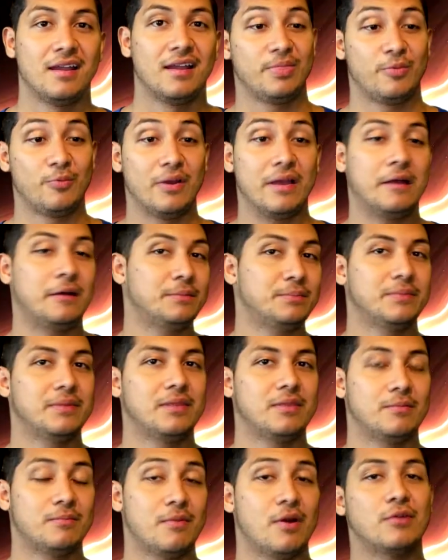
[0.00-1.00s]
What helped me
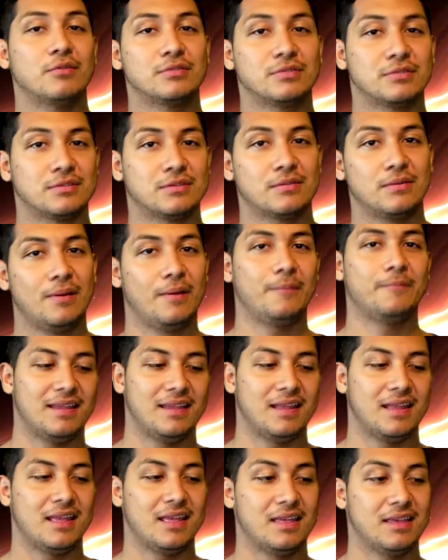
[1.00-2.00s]
the most
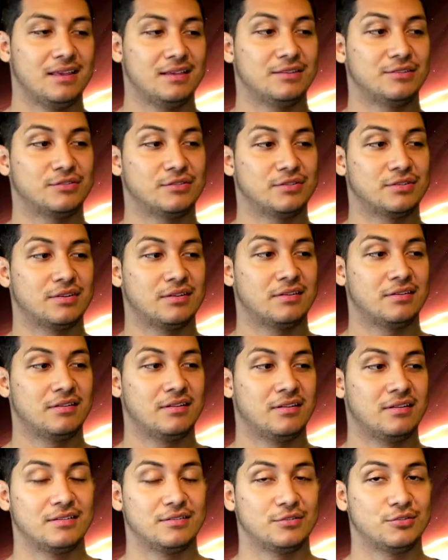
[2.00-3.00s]
is
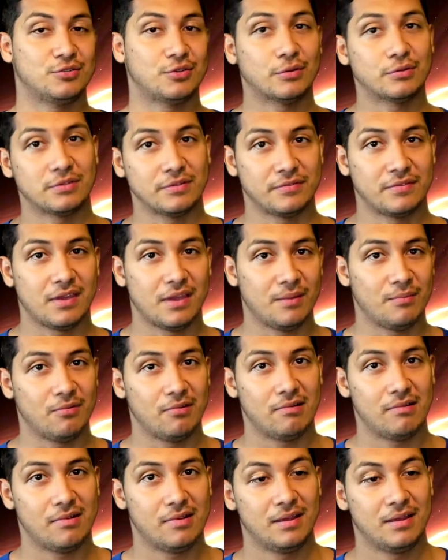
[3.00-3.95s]
Joseph Campbell,